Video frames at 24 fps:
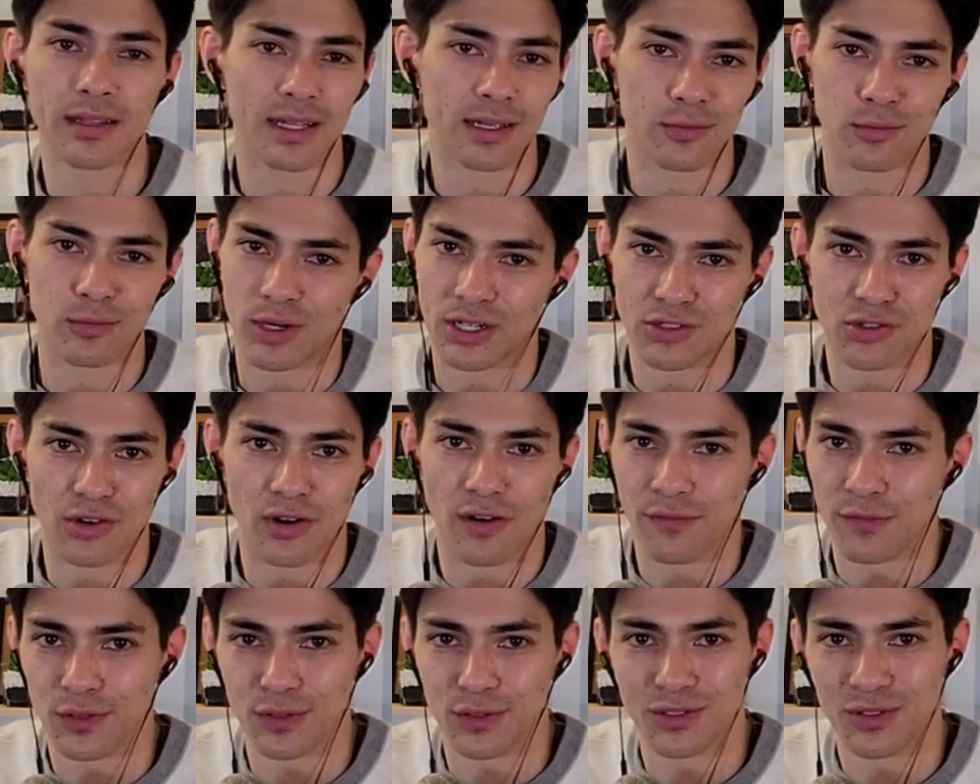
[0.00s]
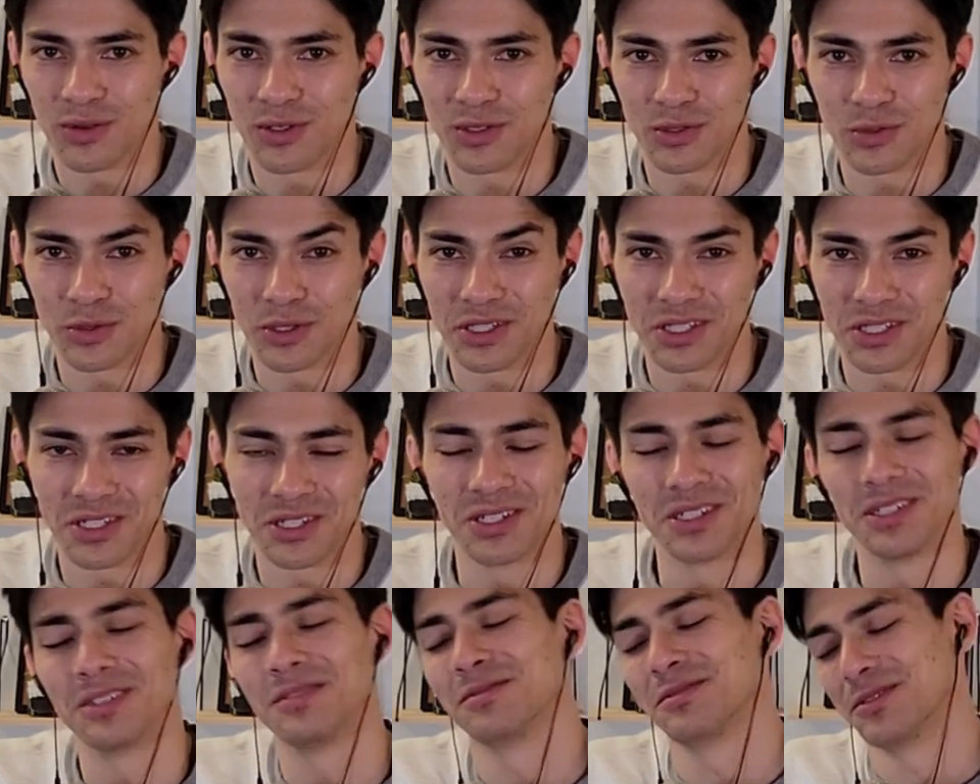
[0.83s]
Like restaurant food's always really
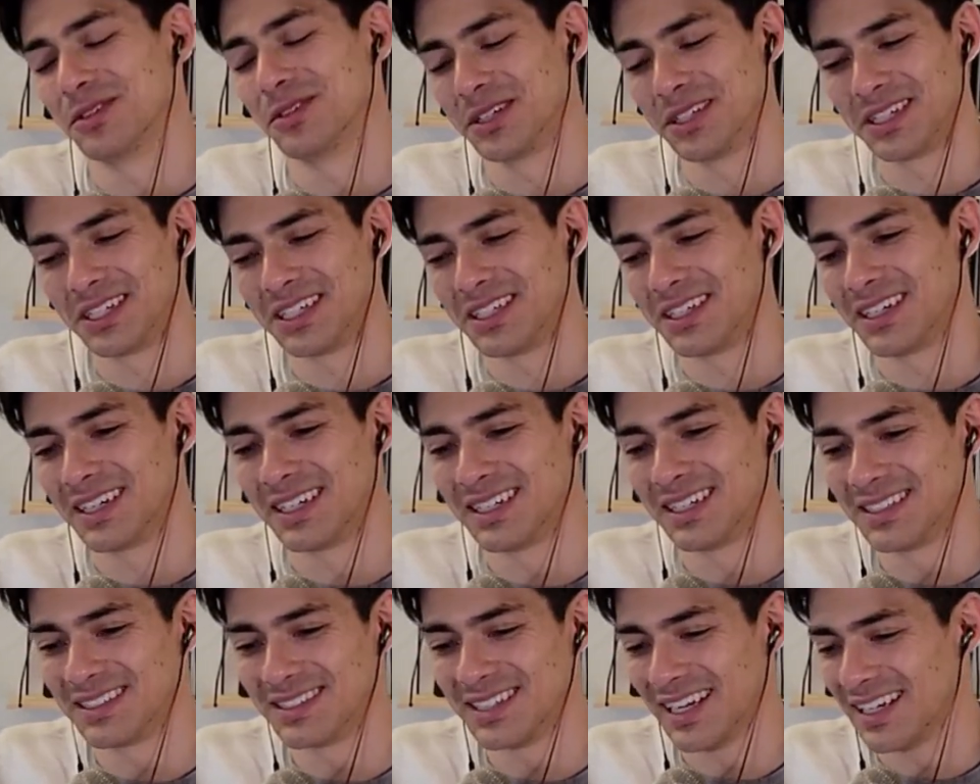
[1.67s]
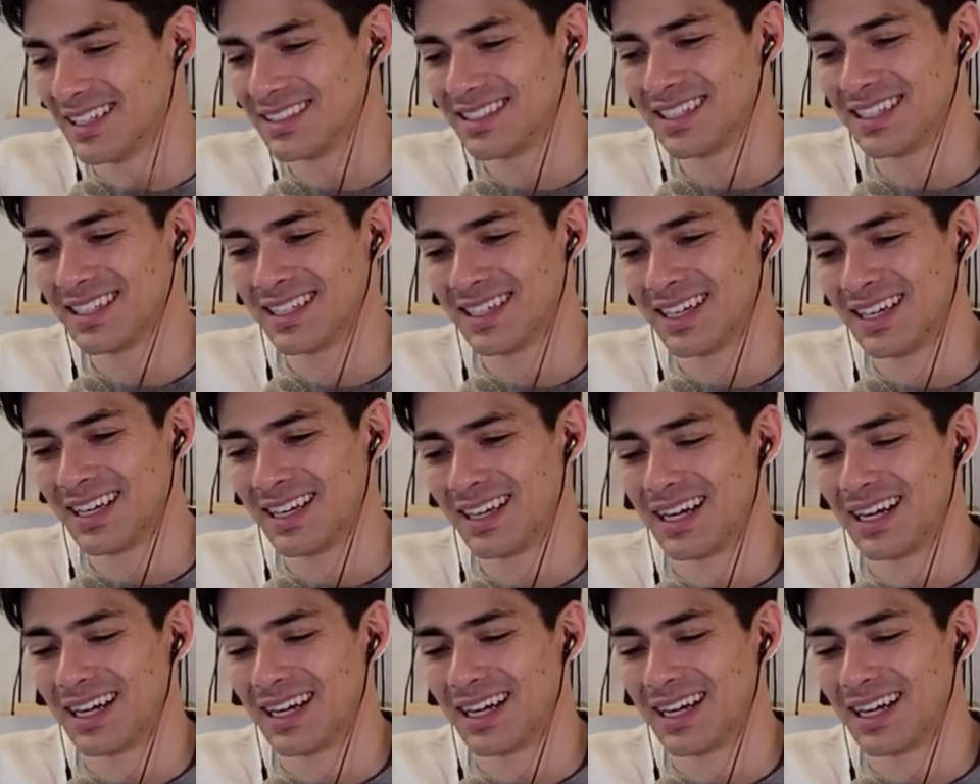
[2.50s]
good, really tasty.